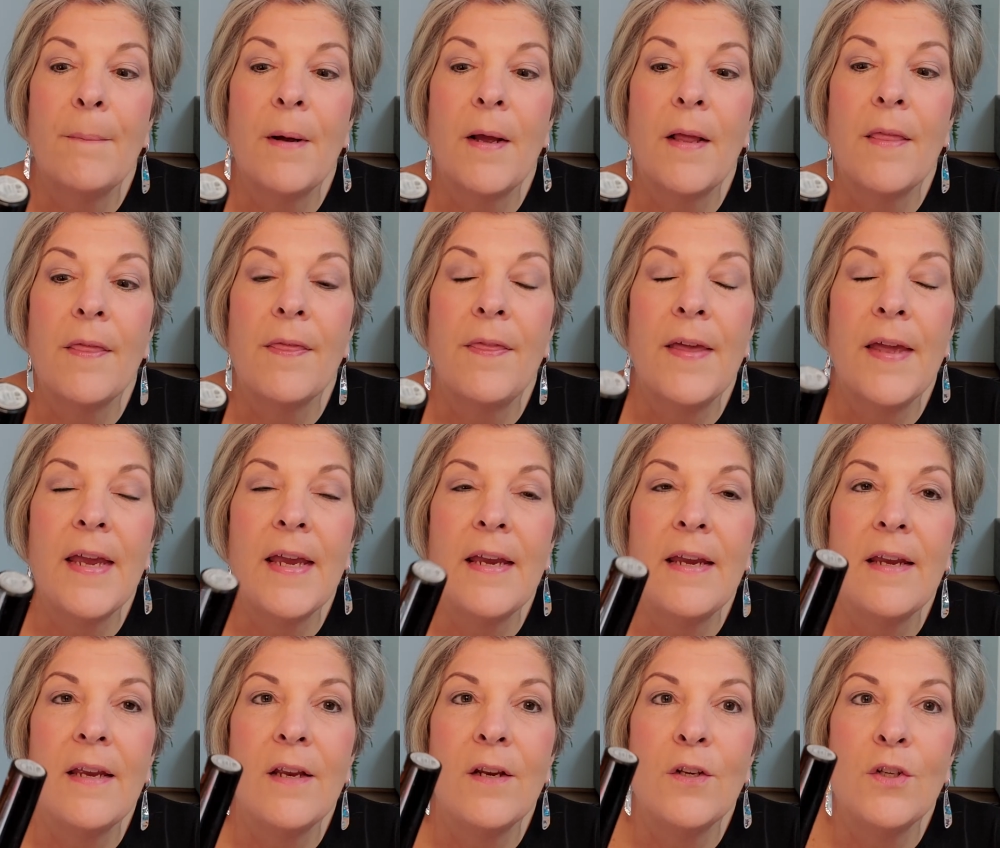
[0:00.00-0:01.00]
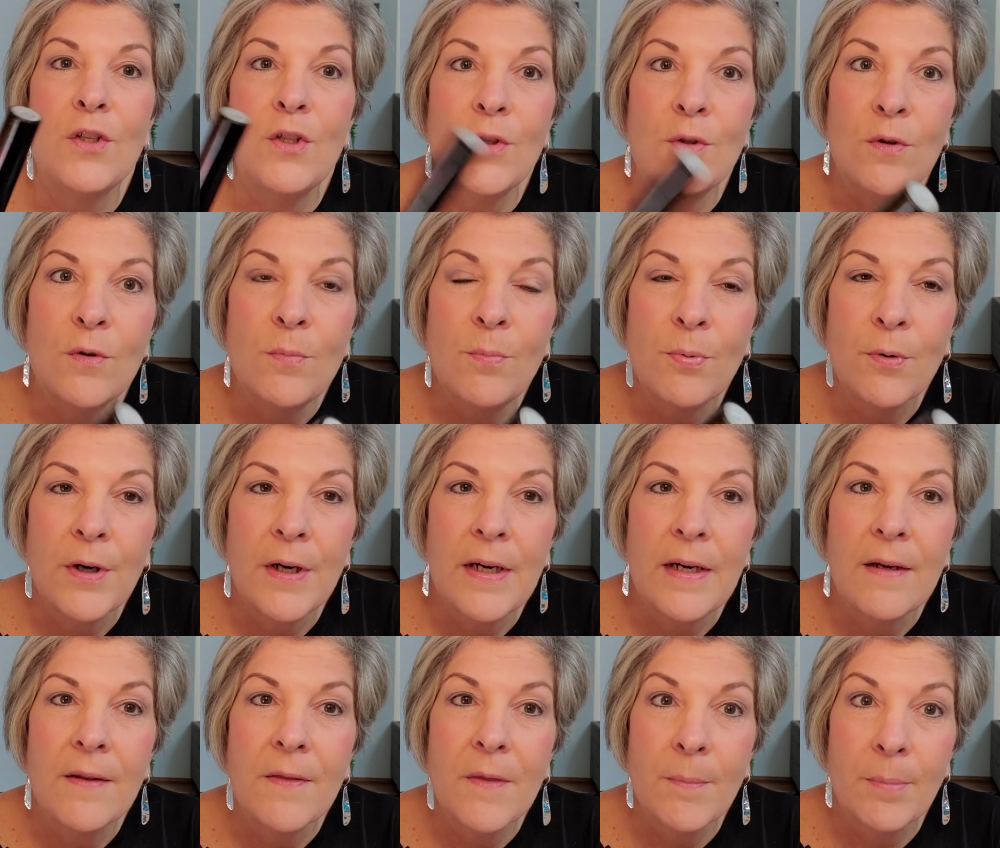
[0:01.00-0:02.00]
They do
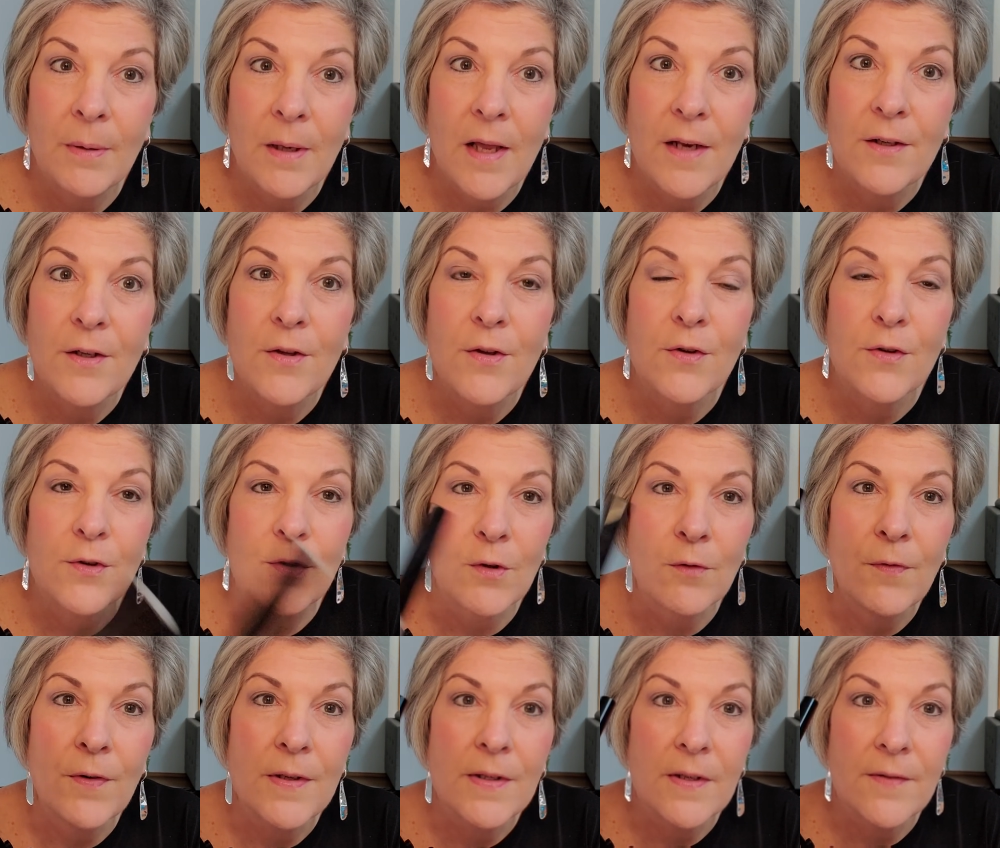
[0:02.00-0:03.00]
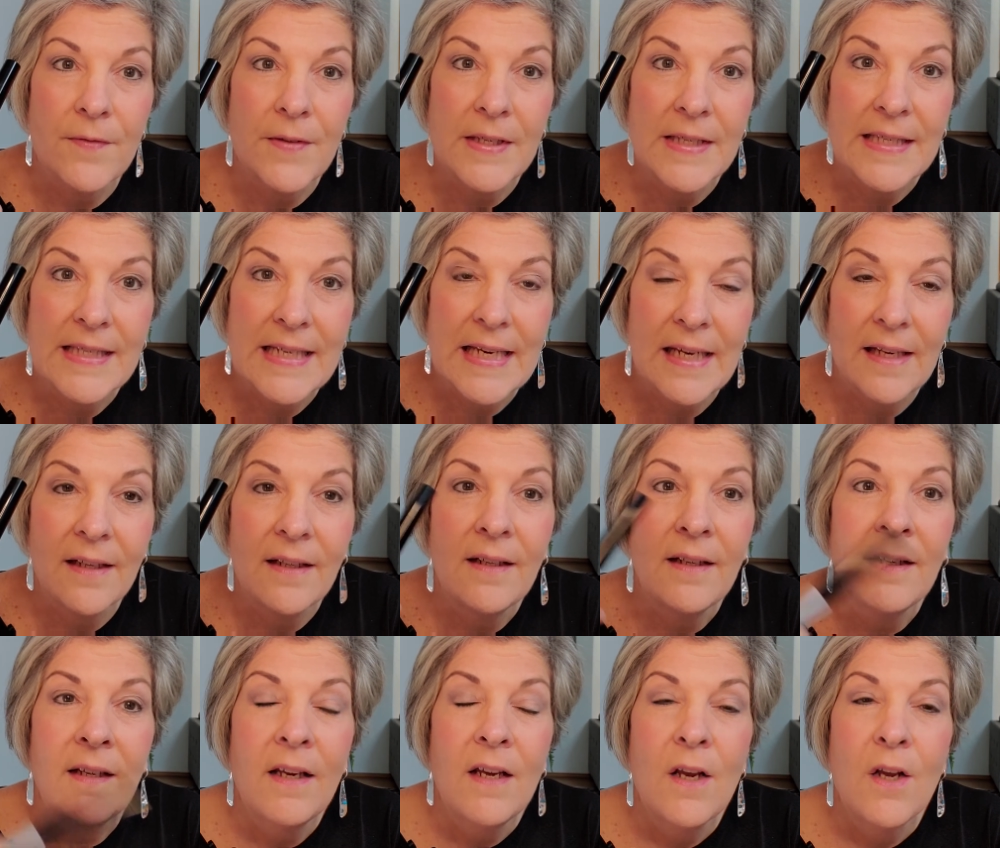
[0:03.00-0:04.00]
bring the blood to the surface of the
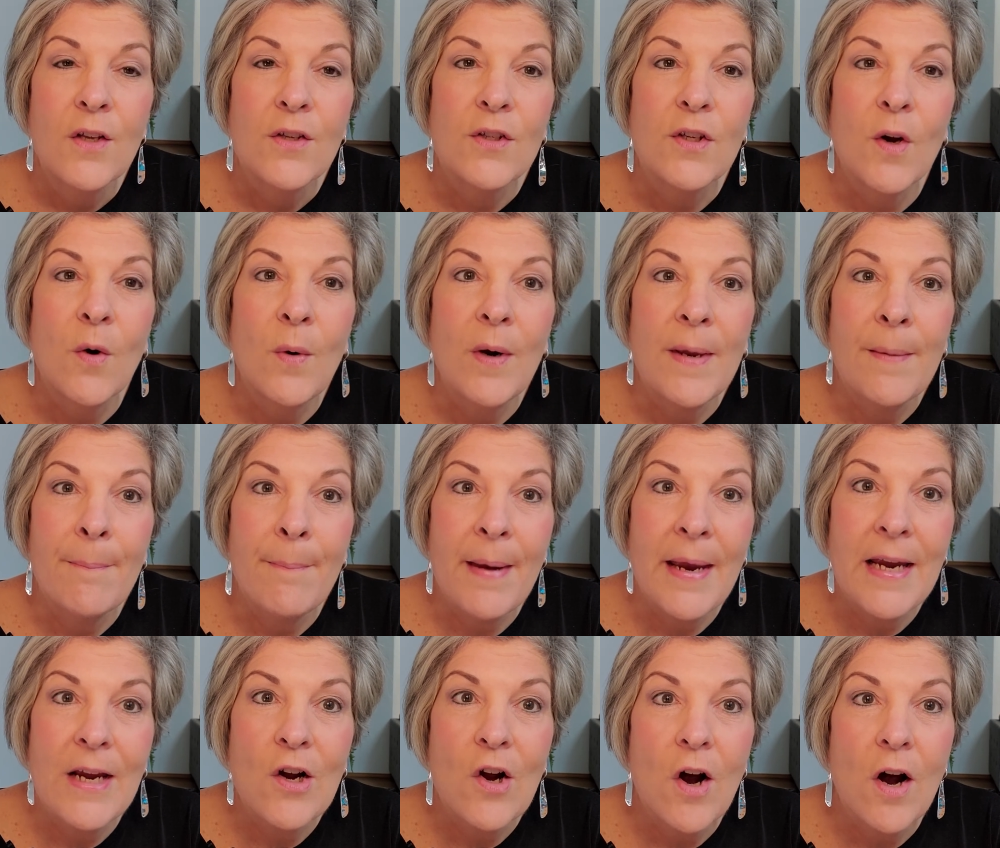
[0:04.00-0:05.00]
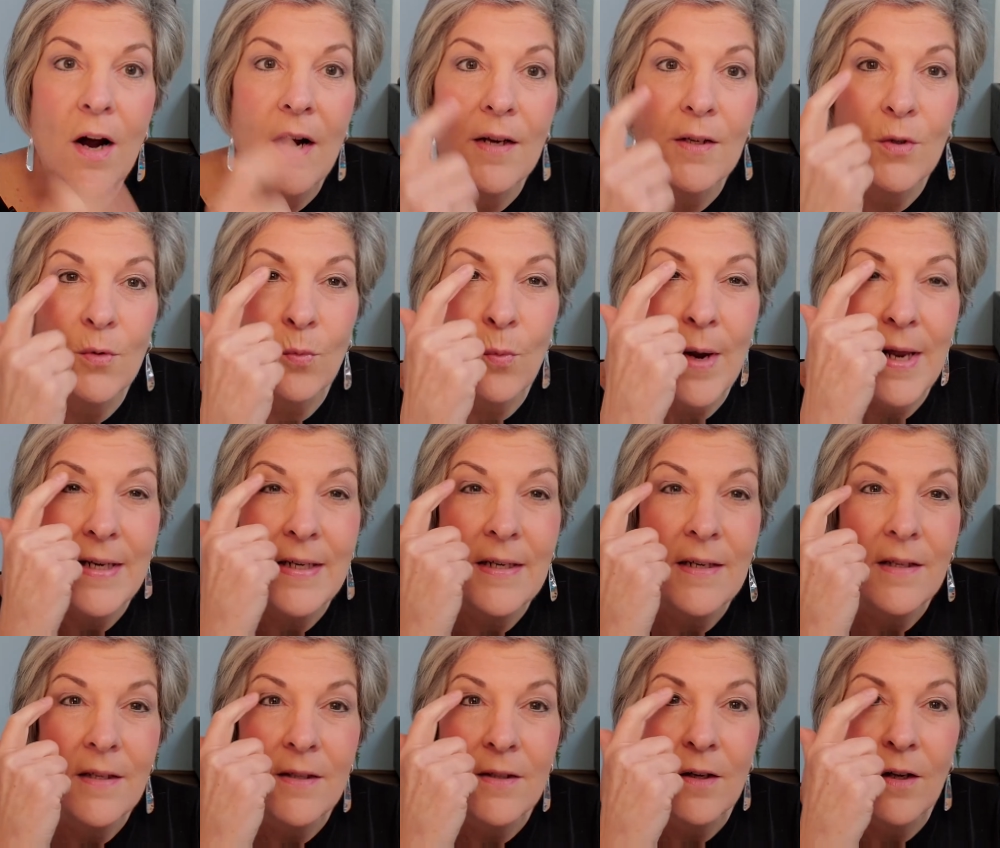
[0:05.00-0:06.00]
skin, so it may cause
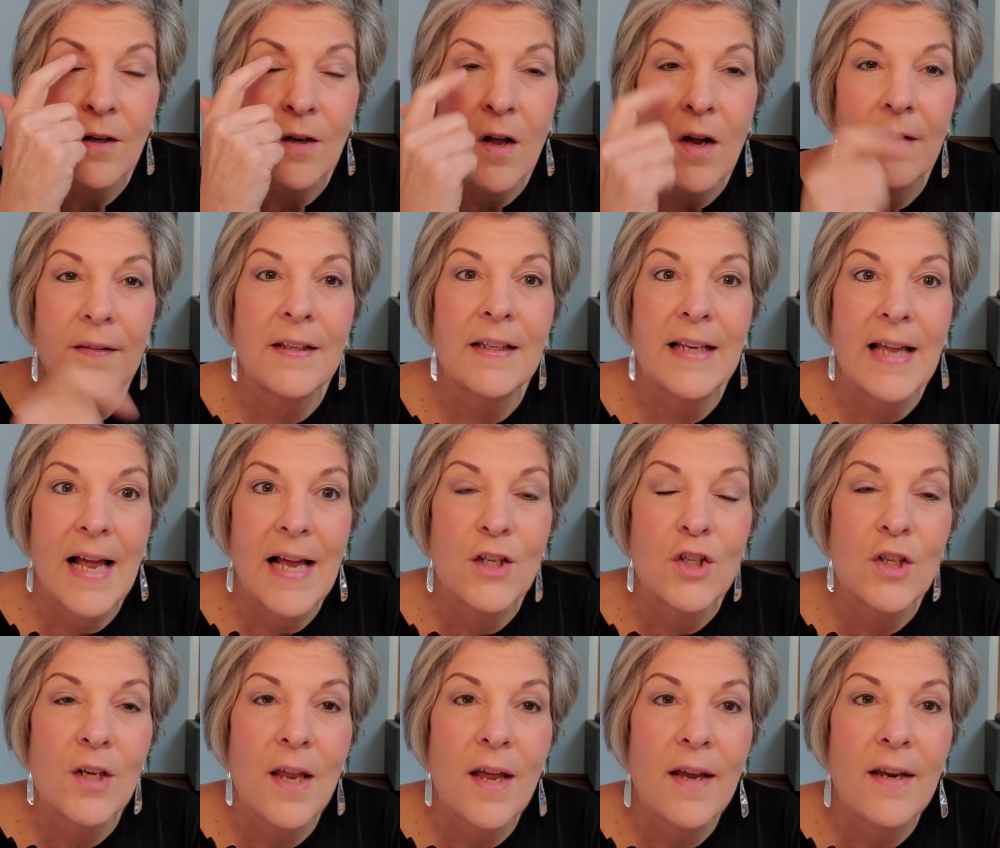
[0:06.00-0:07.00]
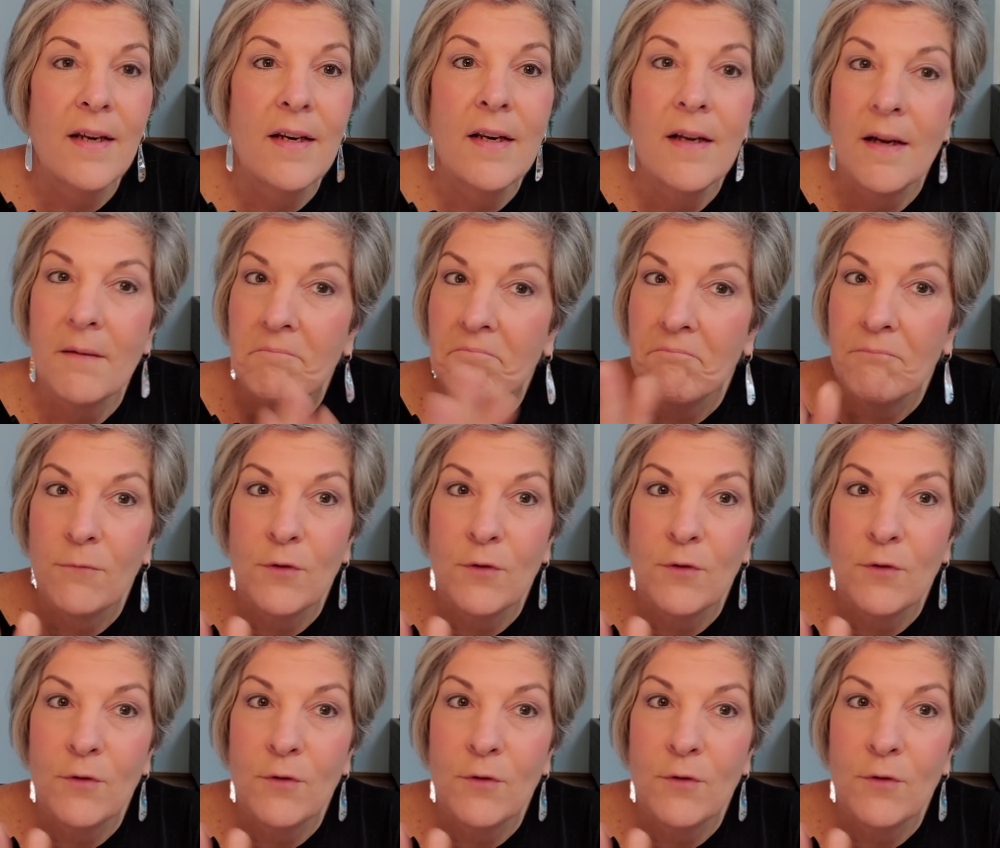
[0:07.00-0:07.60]
redness along the lash line.